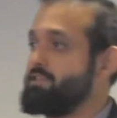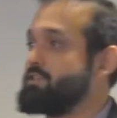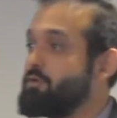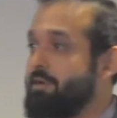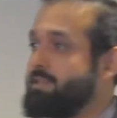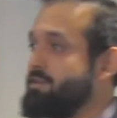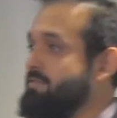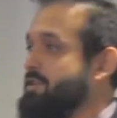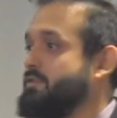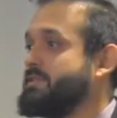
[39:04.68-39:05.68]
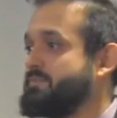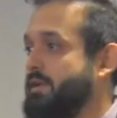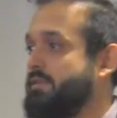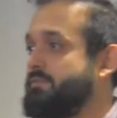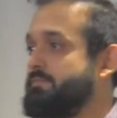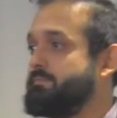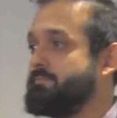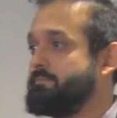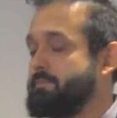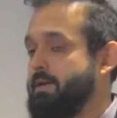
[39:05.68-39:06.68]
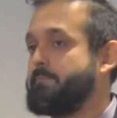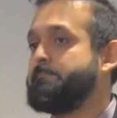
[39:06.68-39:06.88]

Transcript: growing the revenue as well. Yeah.